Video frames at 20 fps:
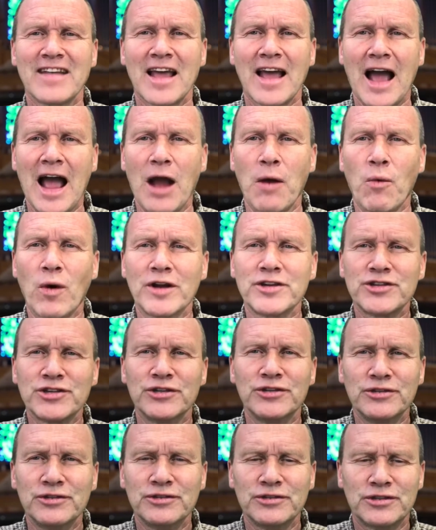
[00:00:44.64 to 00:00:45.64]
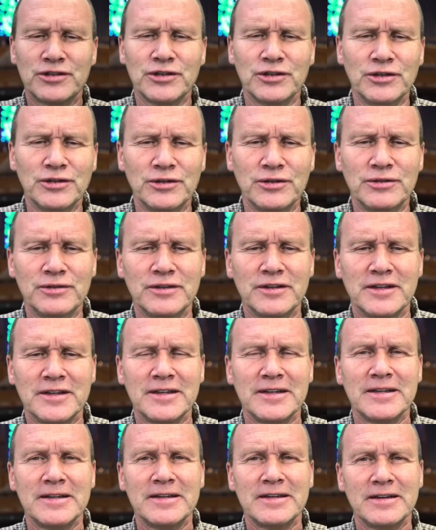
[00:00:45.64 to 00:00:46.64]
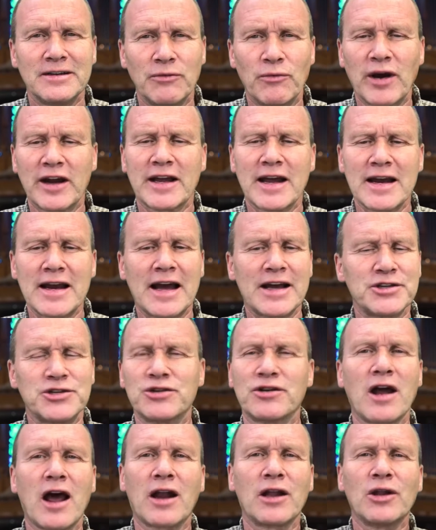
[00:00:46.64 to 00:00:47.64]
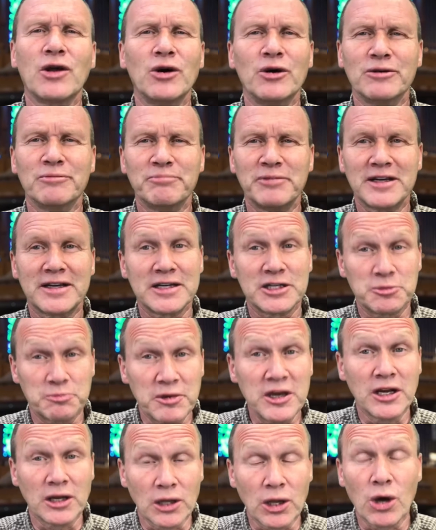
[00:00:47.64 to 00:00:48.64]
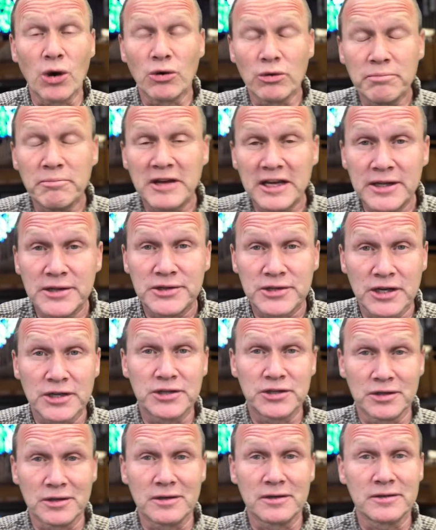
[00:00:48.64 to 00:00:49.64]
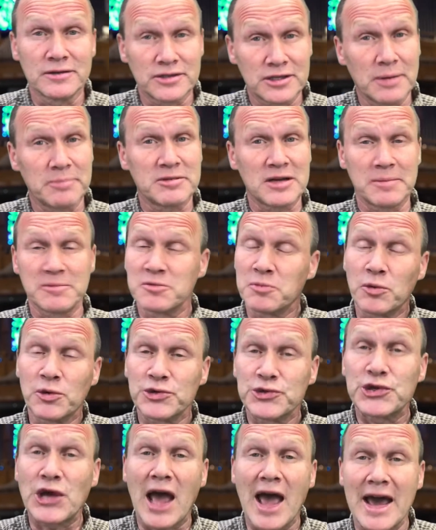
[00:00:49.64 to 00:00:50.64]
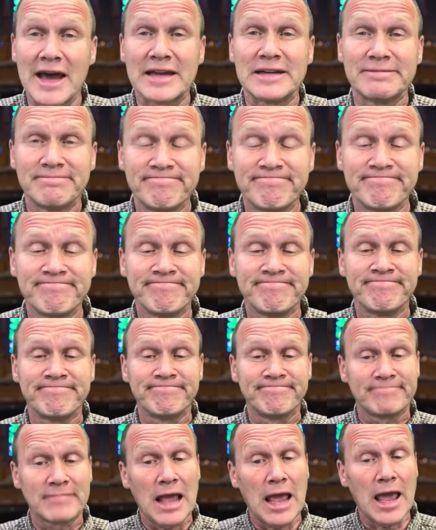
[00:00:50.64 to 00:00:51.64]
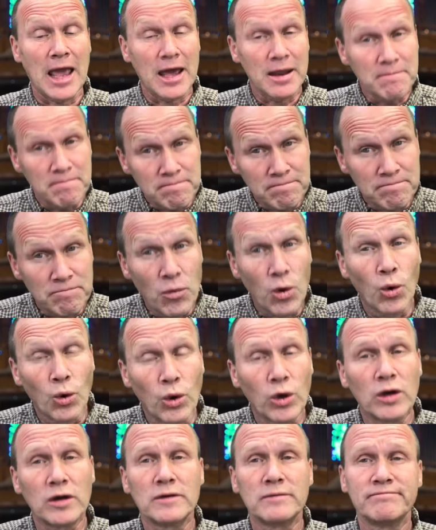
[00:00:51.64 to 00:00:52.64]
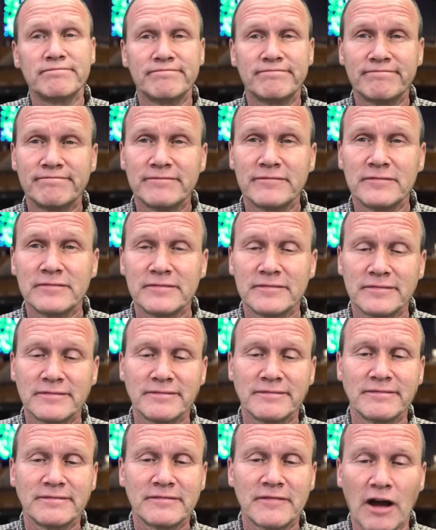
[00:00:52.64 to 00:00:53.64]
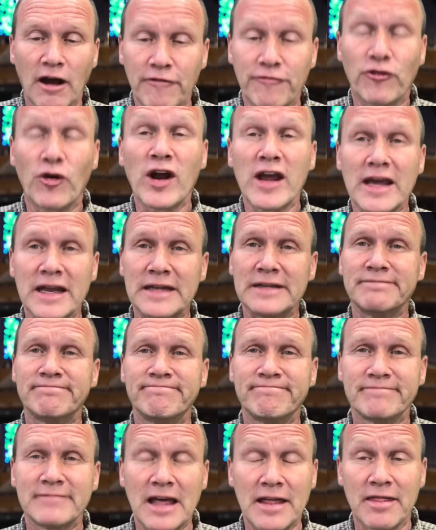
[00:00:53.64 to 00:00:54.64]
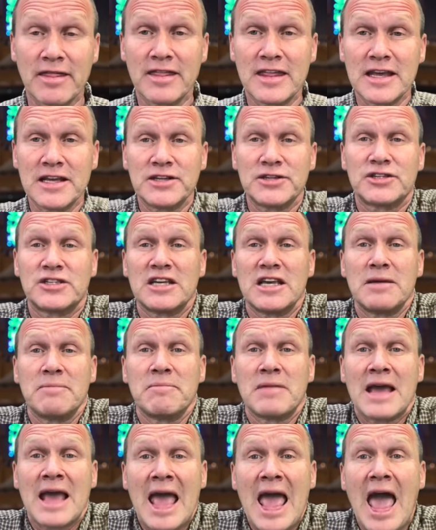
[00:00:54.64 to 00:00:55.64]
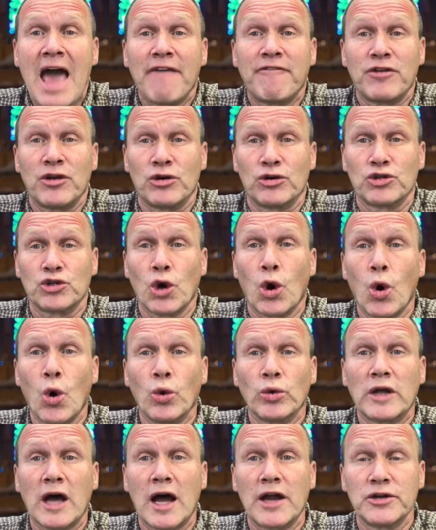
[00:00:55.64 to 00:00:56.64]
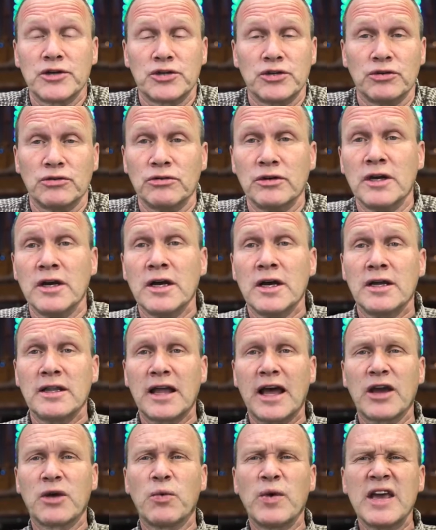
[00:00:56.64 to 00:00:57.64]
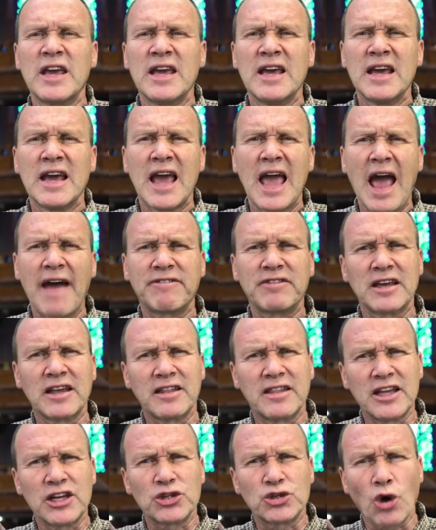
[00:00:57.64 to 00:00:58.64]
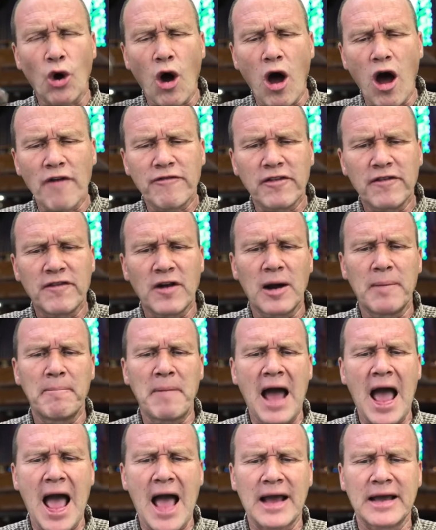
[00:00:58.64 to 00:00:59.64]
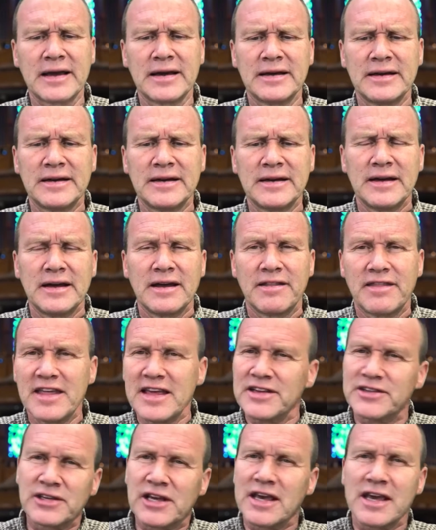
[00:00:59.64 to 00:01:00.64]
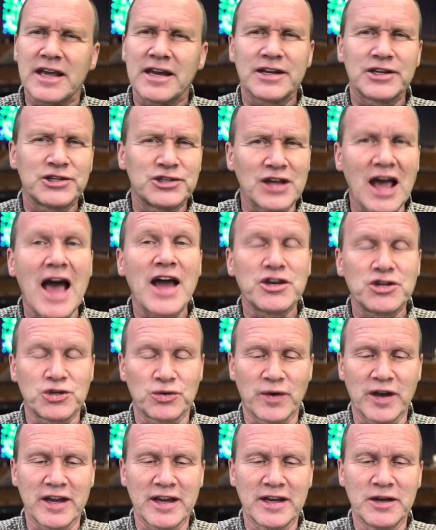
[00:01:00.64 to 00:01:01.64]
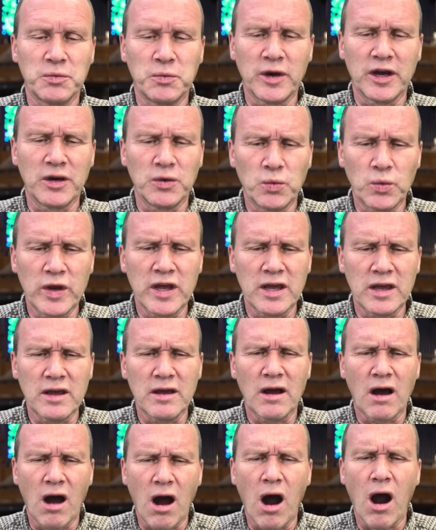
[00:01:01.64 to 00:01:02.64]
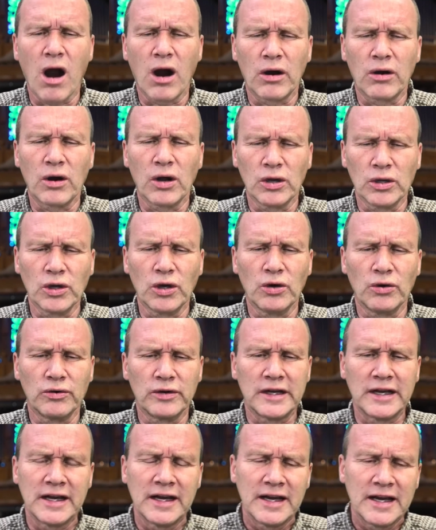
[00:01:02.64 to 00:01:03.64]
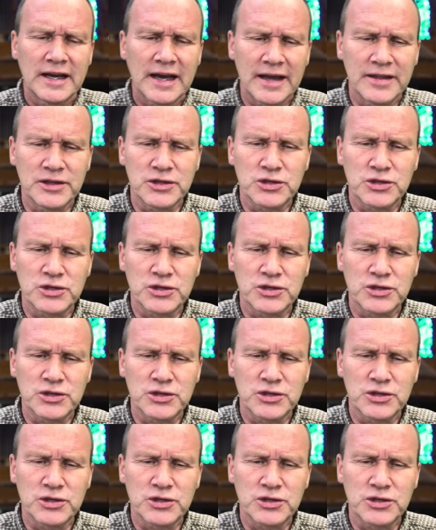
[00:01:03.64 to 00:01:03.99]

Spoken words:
I want you to recognize you're not alone, because being alone means that you're sometimes more sad and more afraid, and things seem heavier to hold on to, like we have to get things off of our back. Things can get exaggerated when we are alone. And the